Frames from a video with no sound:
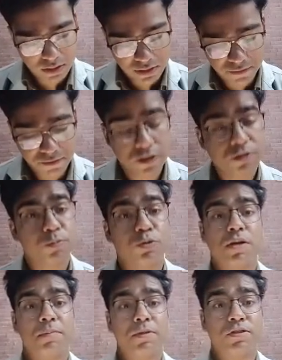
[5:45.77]
If the
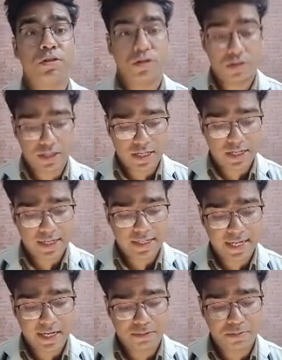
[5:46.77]
sputum is not there,
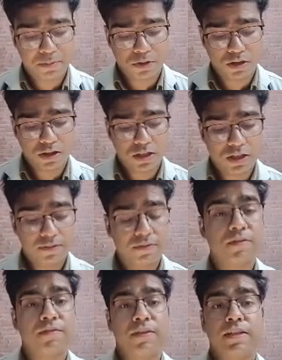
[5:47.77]
it can be productive
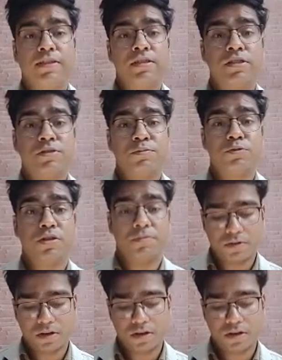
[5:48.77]
if there is a sputum